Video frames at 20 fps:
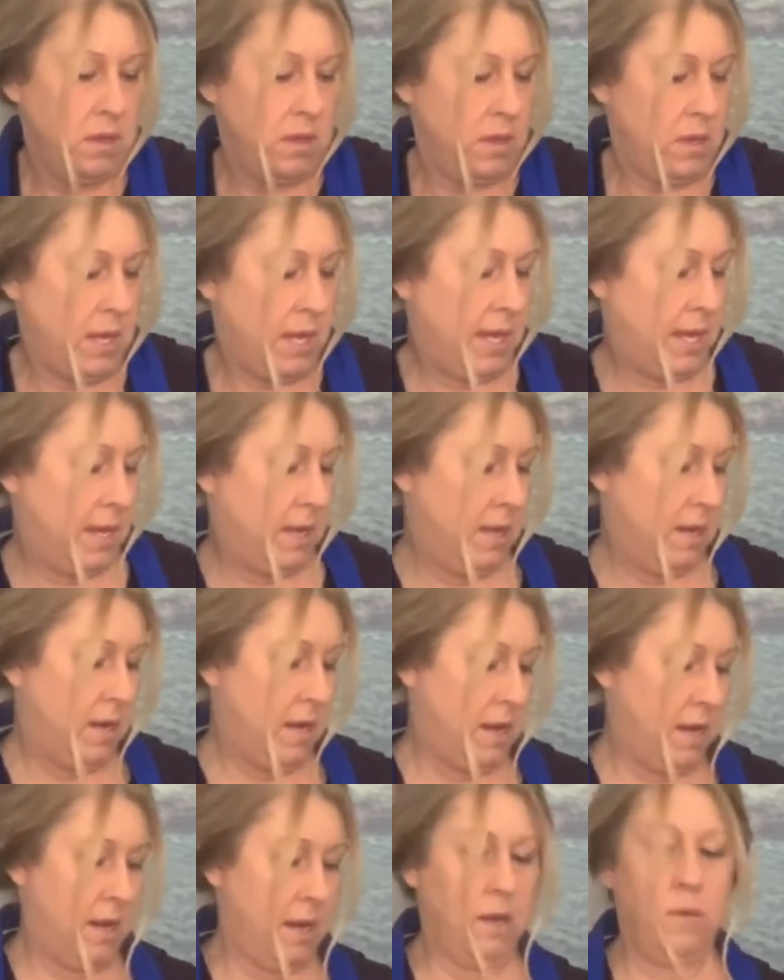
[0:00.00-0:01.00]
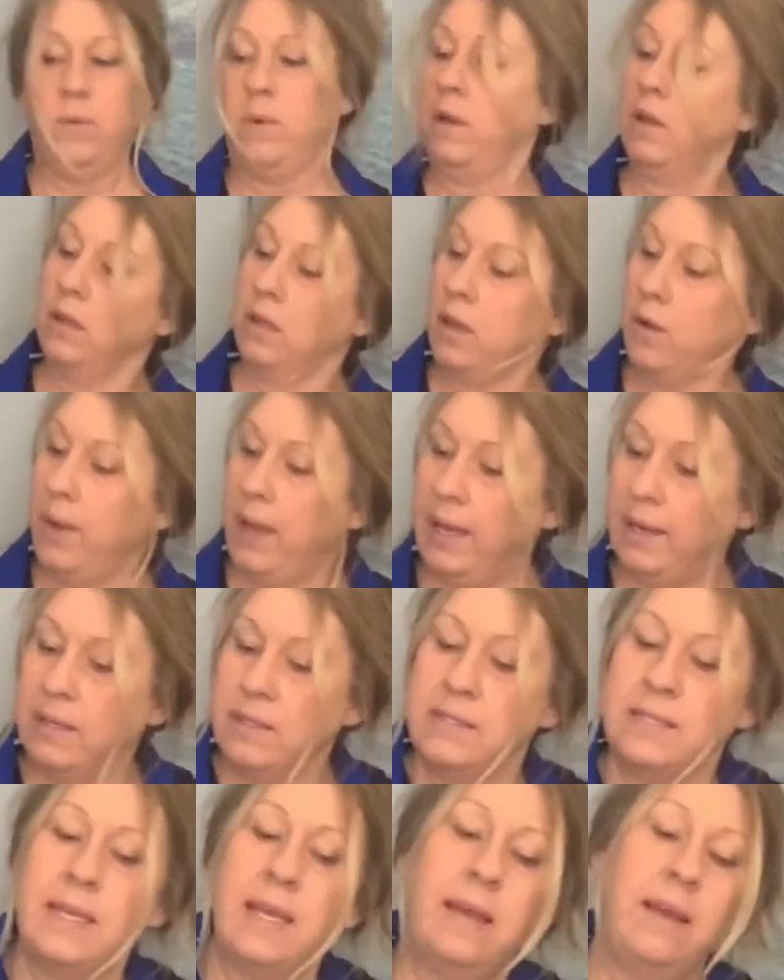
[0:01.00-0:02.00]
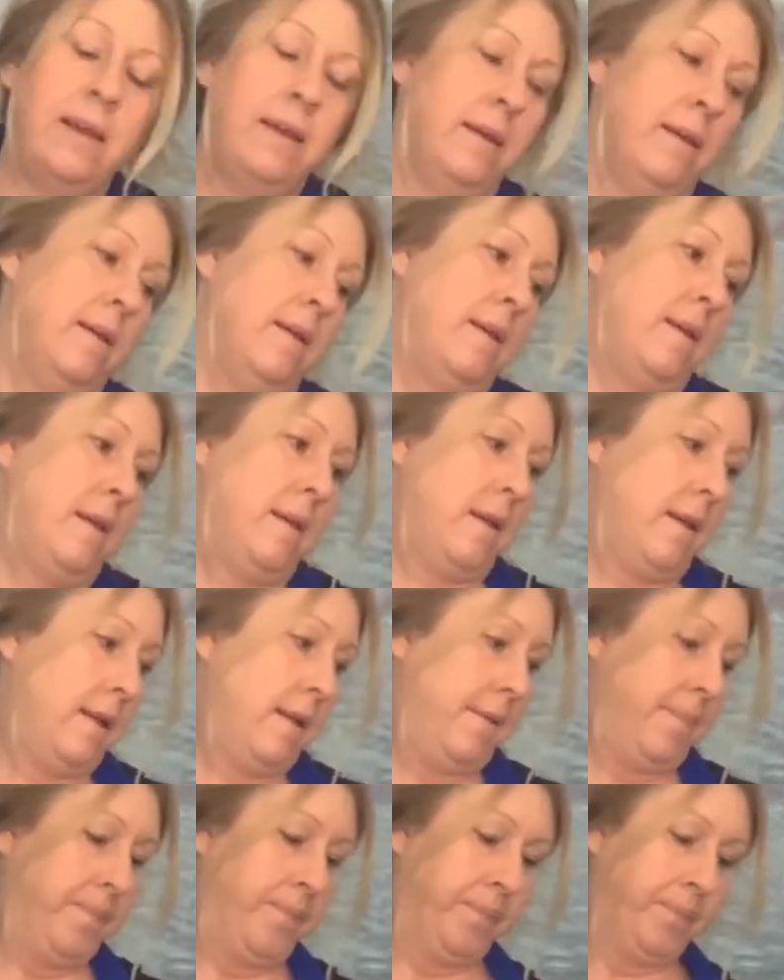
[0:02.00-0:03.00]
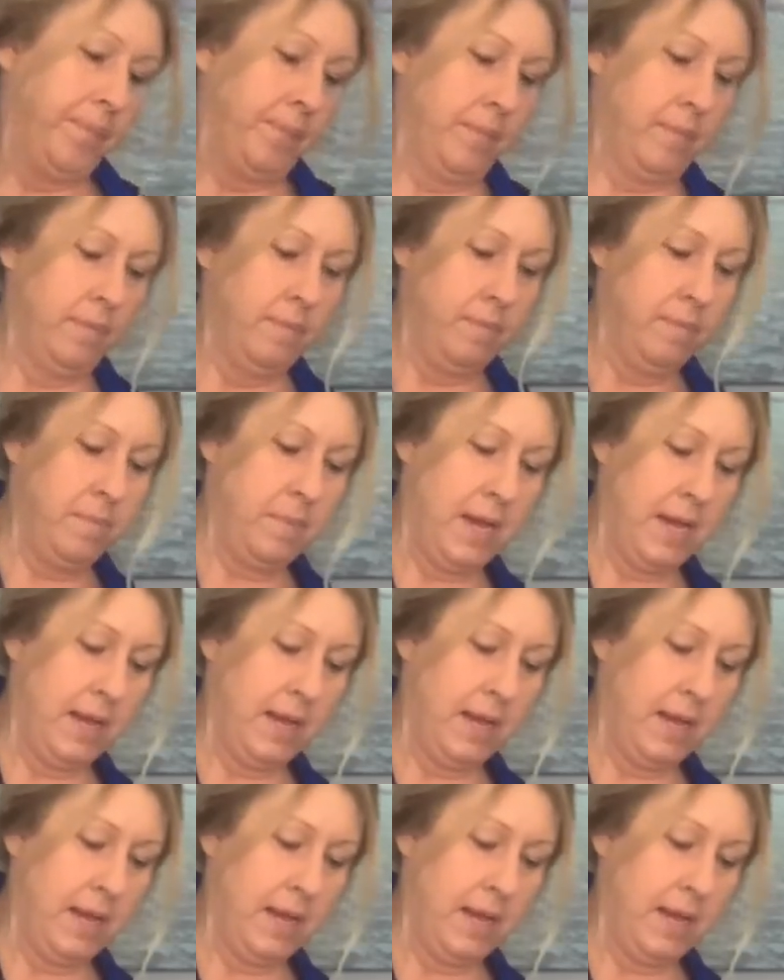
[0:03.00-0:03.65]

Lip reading: And I will go ahead and take my